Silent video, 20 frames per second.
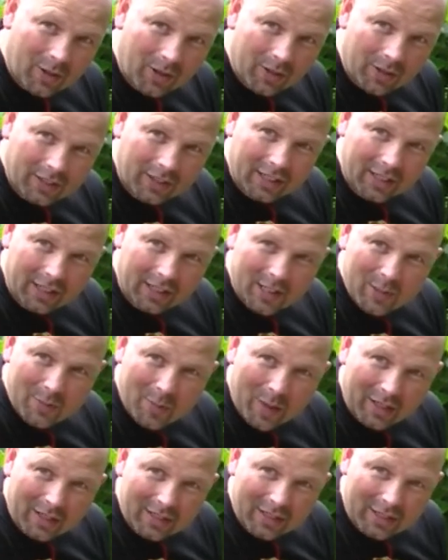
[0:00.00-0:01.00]
sort of thing you'd
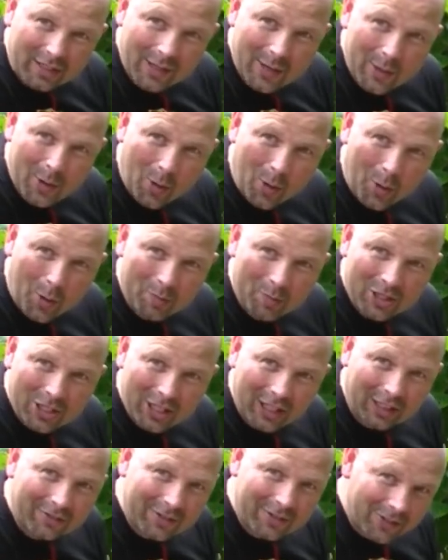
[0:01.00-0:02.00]
expect to see a gnome
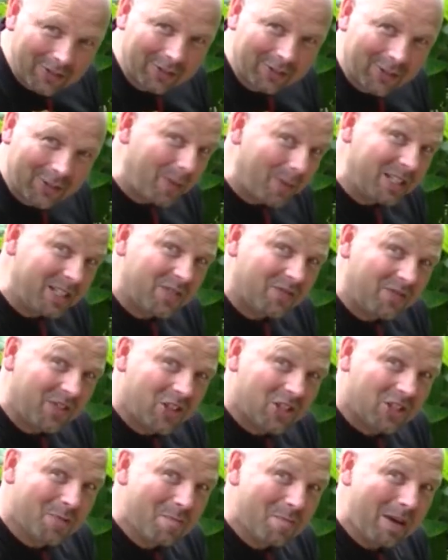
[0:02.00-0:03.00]
sheltering under when he's
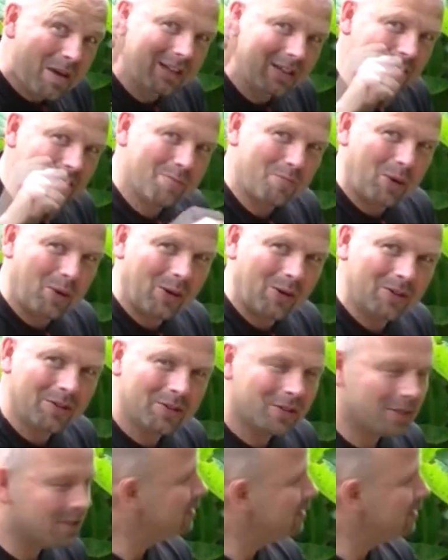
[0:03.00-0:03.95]
fishing by your pond.